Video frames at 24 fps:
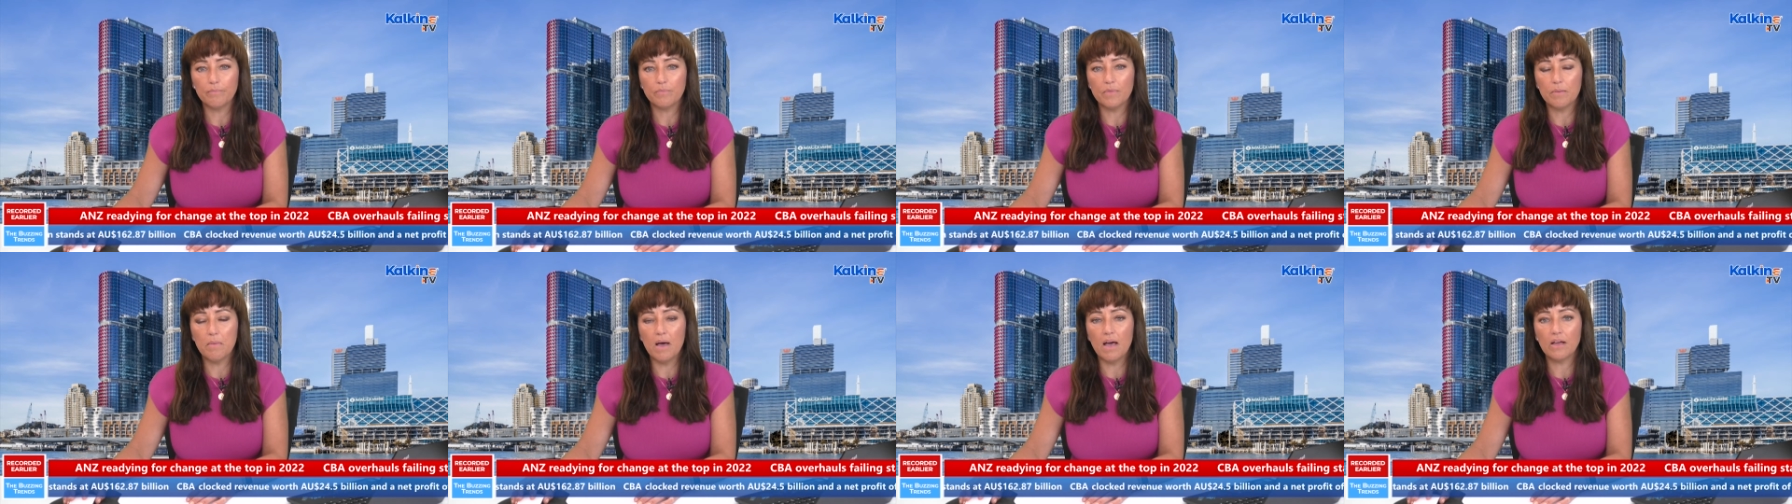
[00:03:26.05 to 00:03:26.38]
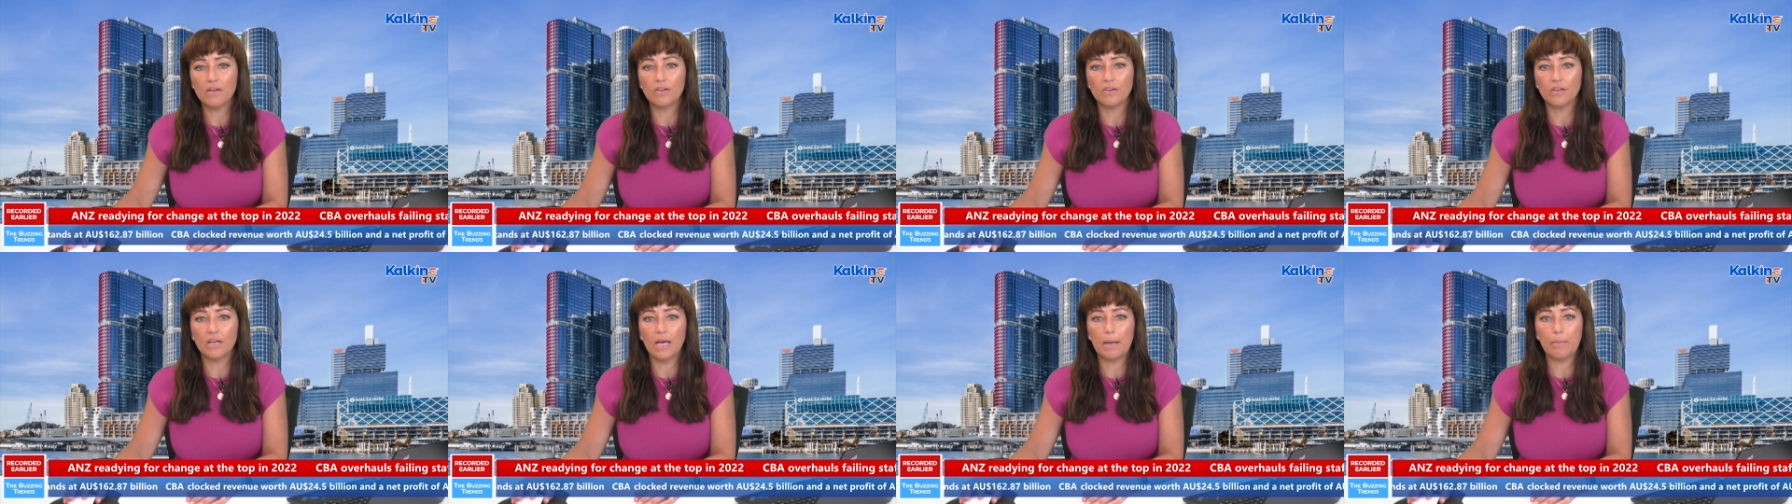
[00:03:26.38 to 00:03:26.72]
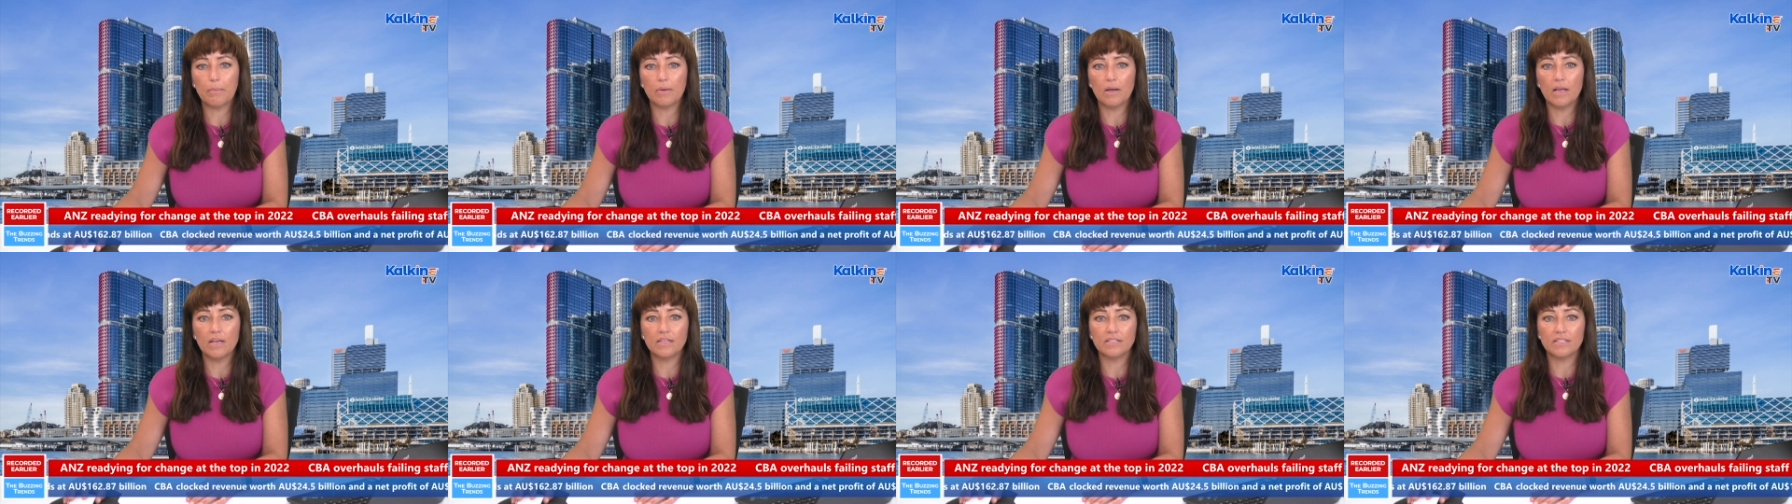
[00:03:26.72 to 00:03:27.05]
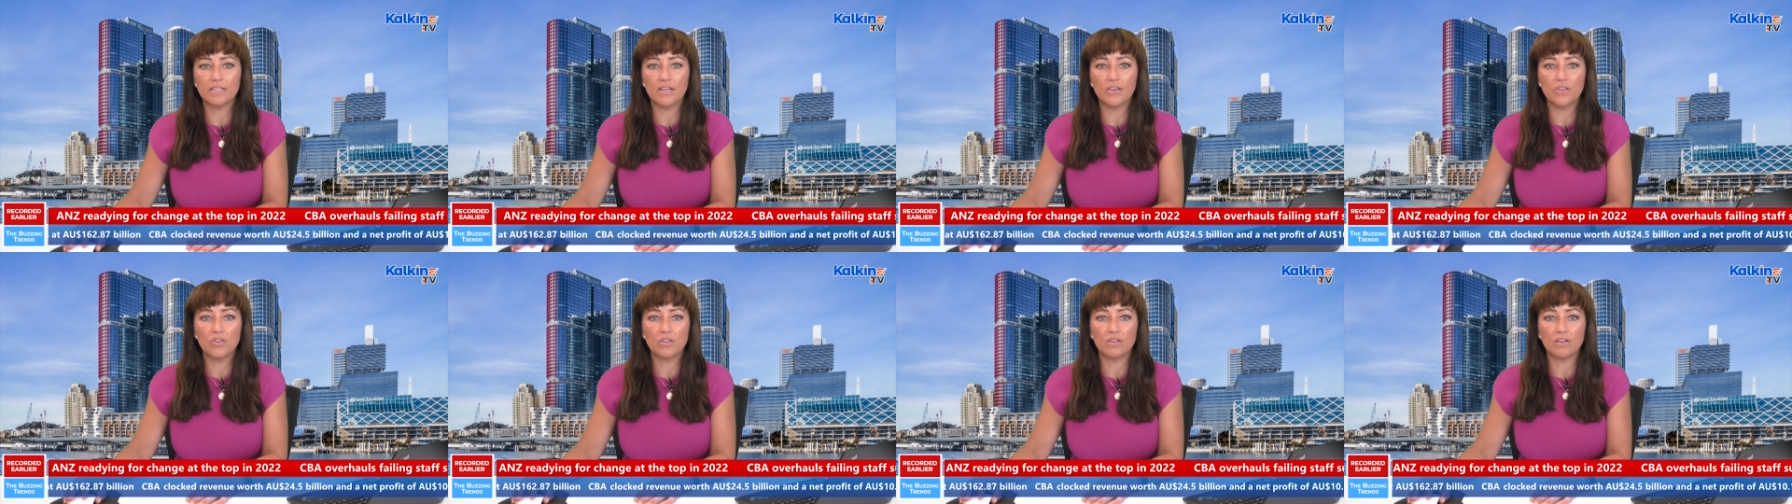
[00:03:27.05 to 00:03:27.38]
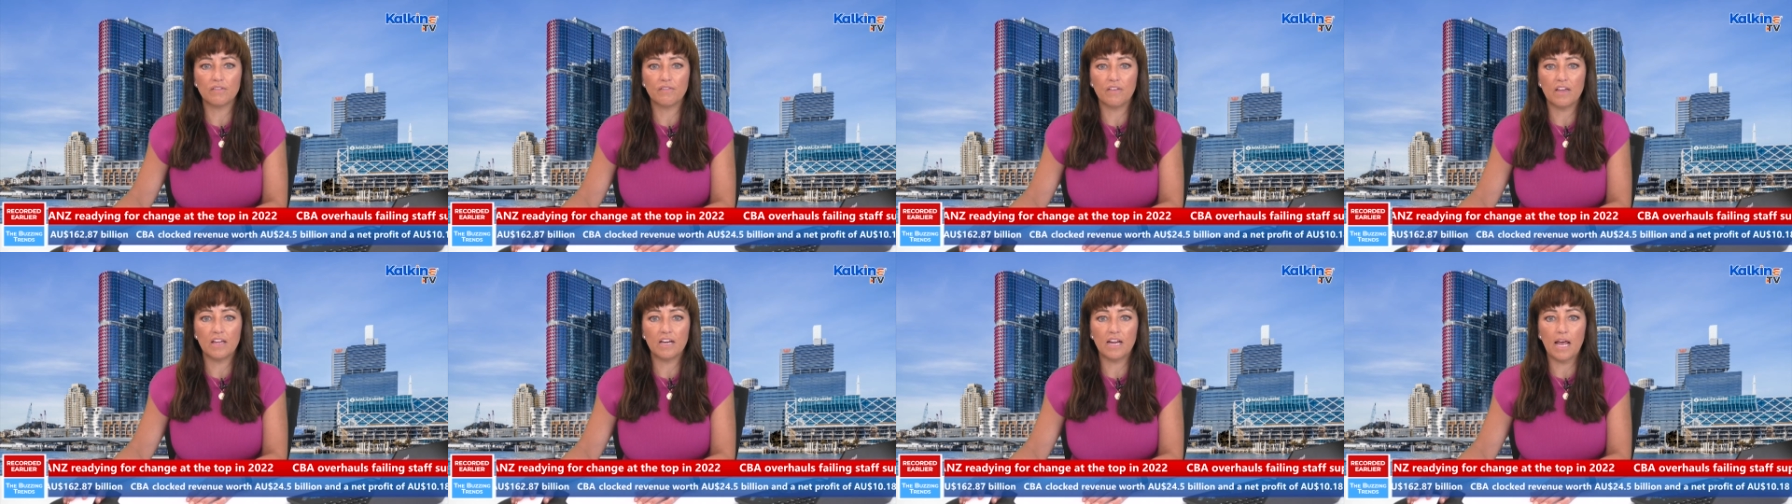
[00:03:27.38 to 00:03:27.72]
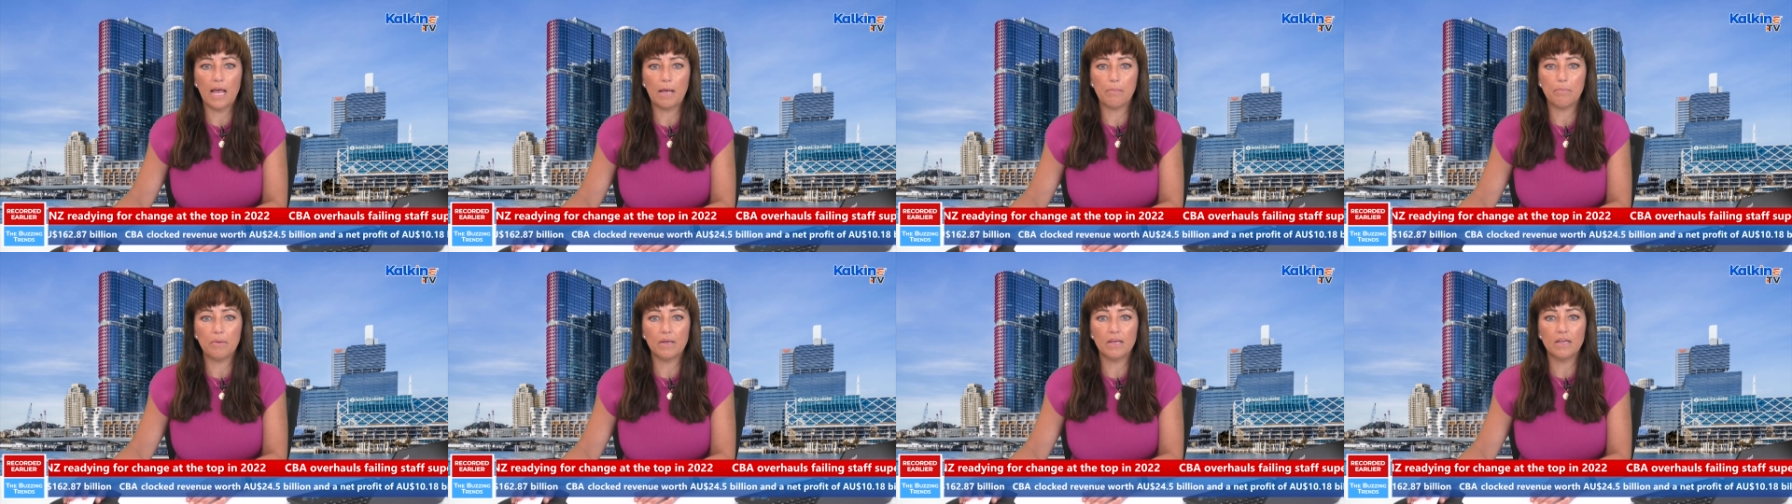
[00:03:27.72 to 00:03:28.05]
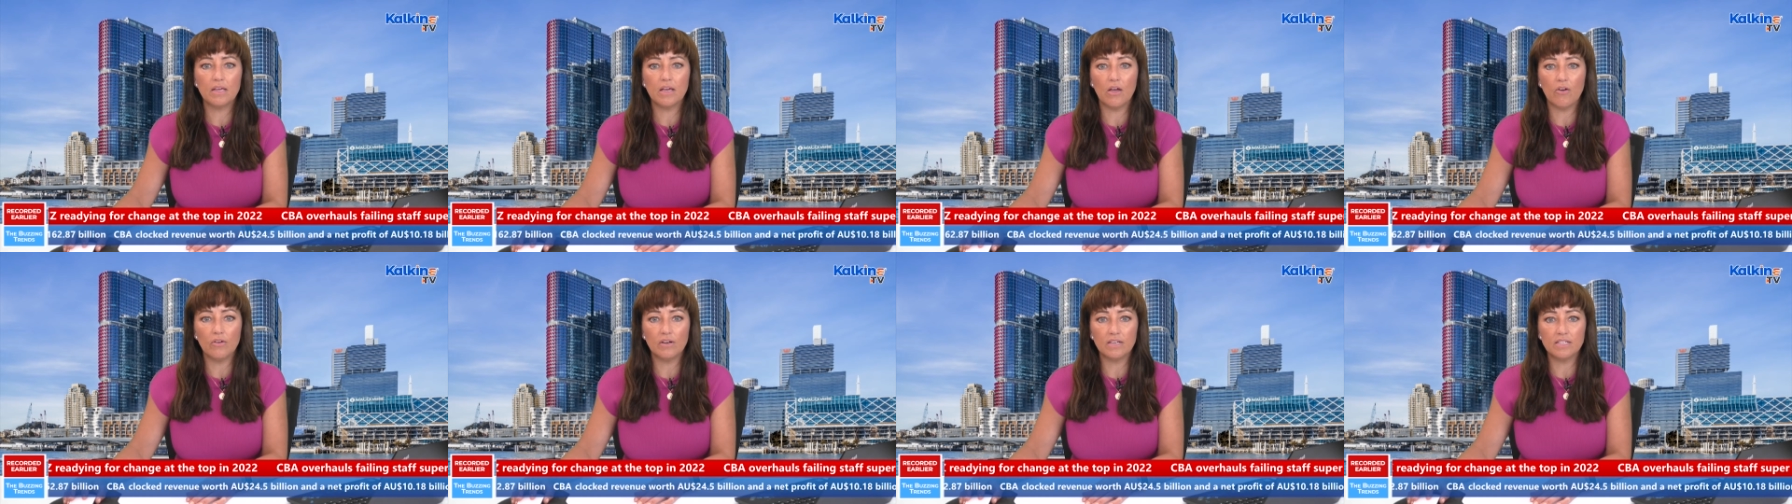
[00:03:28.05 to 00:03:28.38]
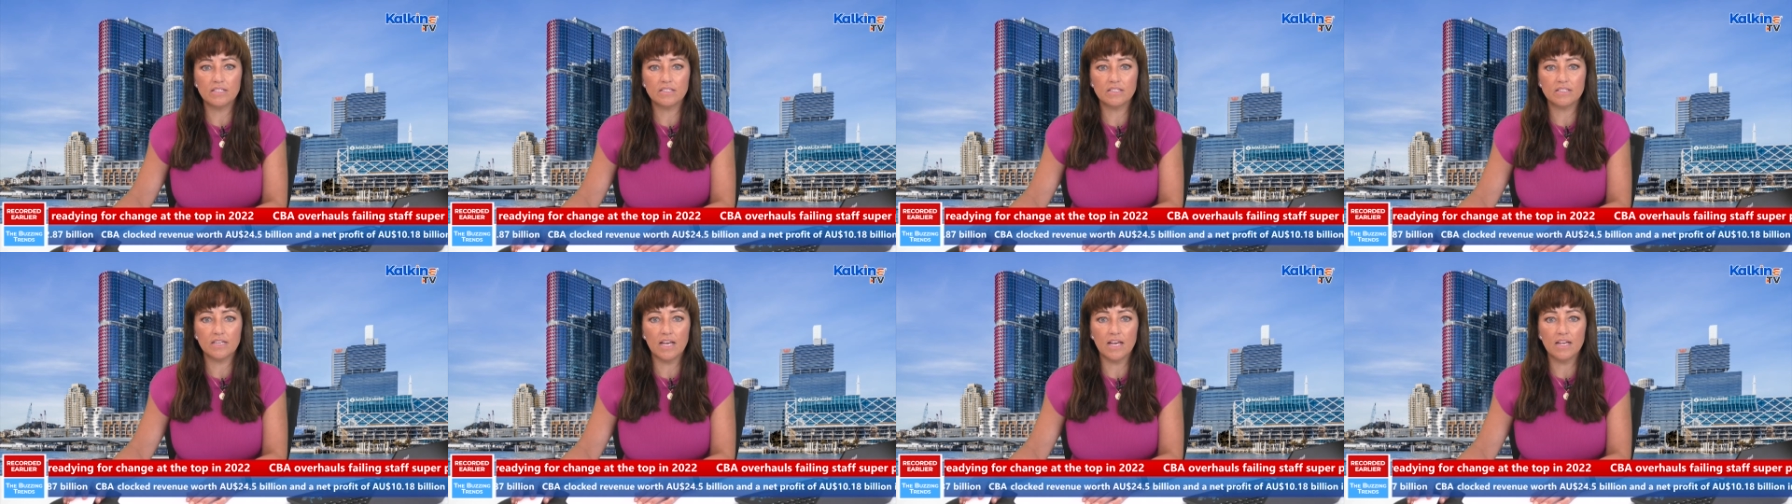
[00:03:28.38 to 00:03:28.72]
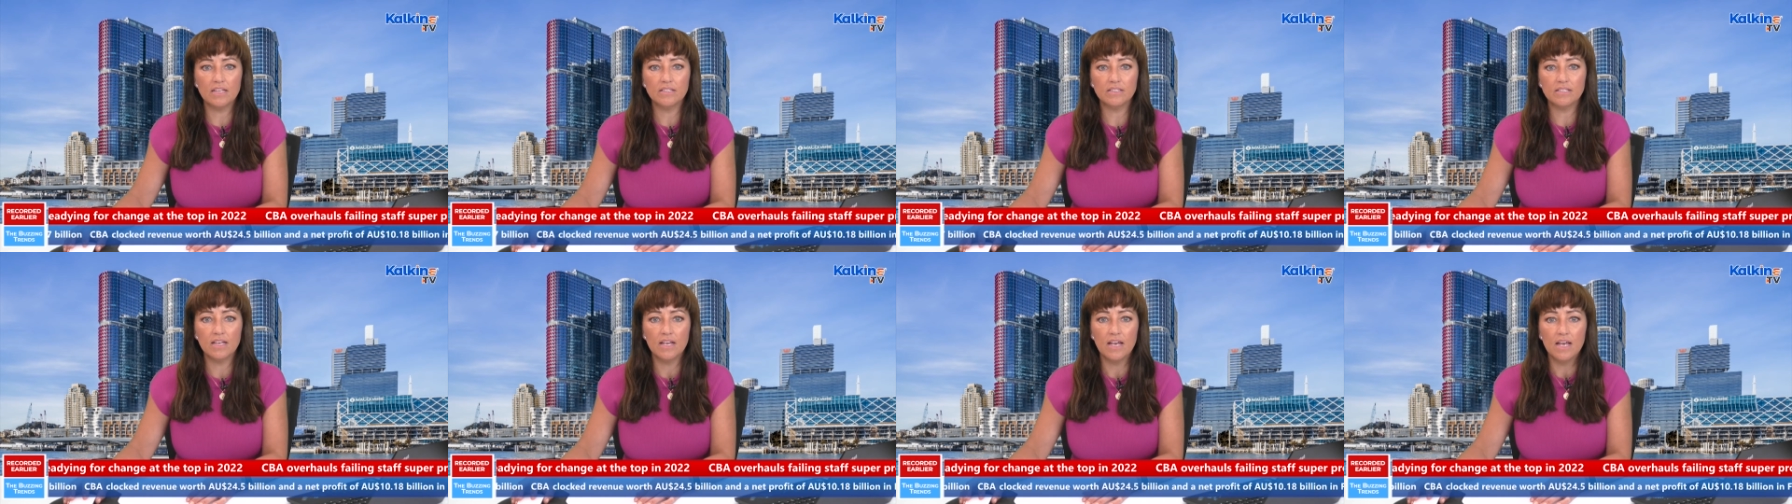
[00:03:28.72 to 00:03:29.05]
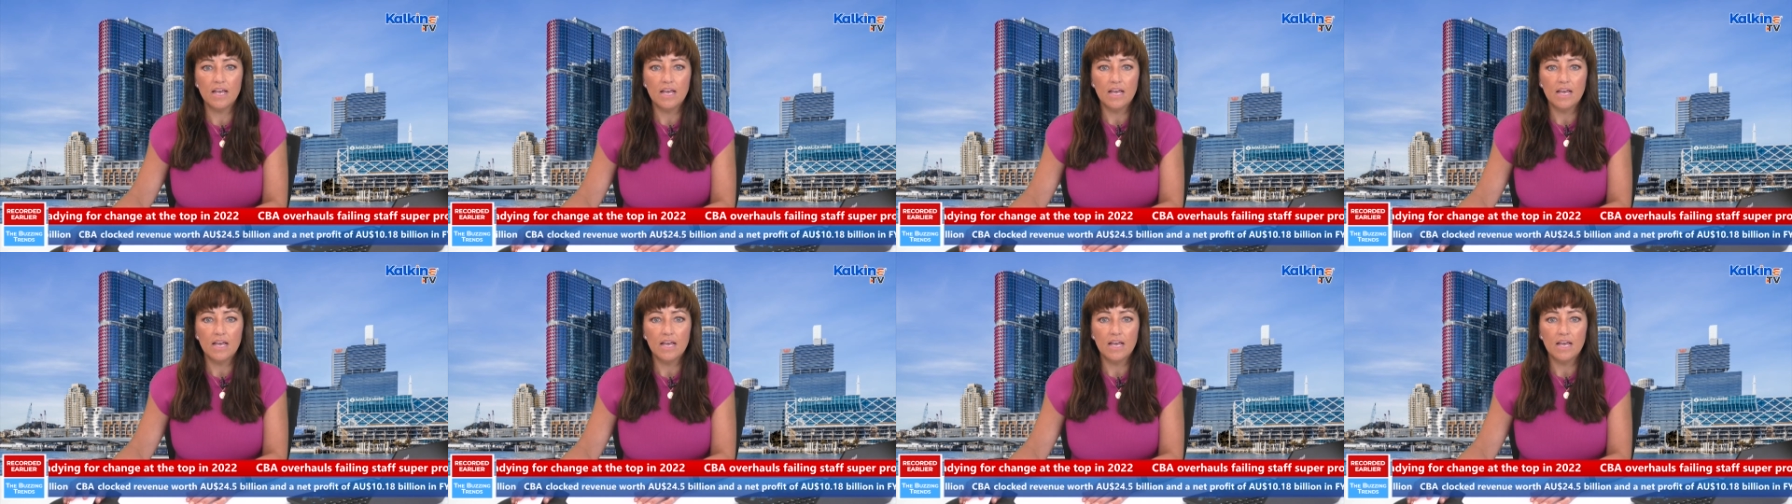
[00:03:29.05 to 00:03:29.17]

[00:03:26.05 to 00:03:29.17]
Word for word: The market capitalisation of NAB currently stands